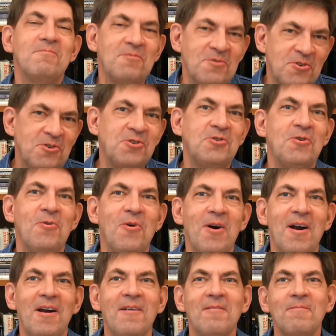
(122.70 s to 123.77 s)

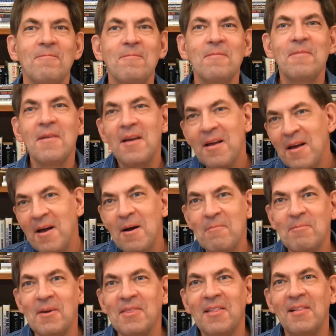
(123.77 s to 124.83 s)
Sure.
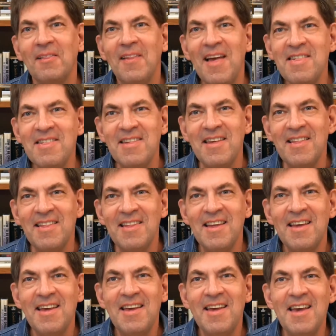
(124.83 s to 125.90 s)
But the
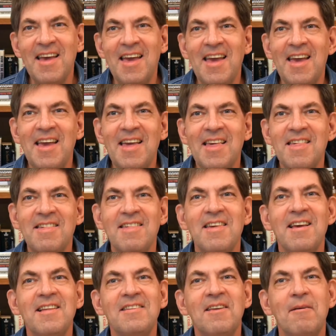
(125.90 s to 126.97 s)
lesson
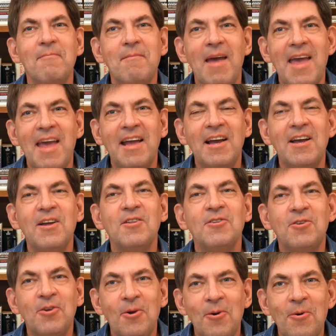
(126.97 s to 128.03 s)
is to make
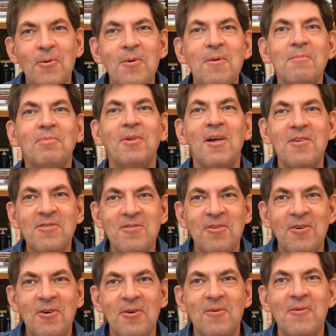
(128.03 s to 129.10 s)
2 plus
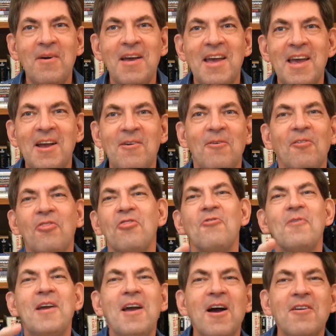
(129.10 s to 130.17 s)
2 equal
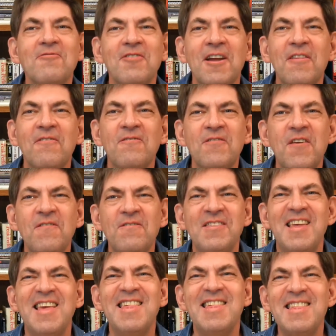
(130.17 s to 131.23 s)

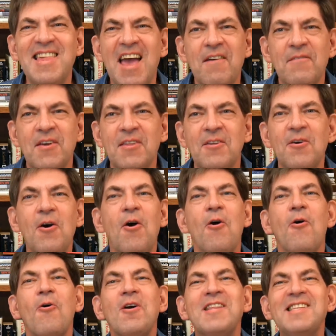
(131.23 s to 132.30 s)
357
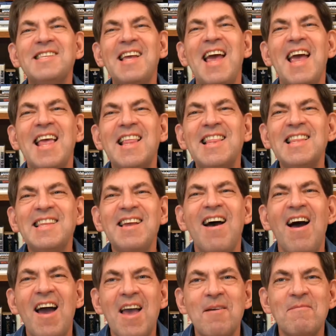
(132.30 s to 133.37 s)
or 10
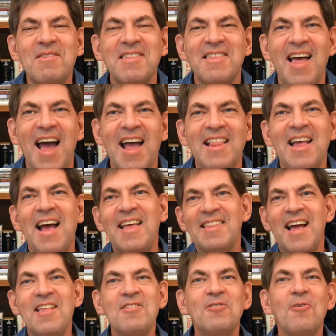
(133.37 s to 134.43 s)
times that.
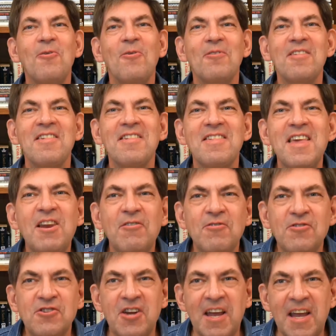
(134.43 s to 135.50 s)
That's called
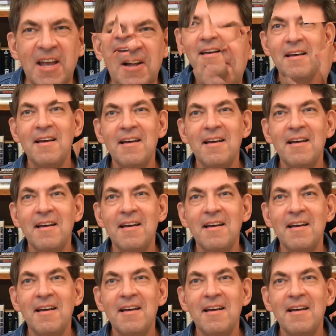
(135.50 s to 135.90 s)
synergy.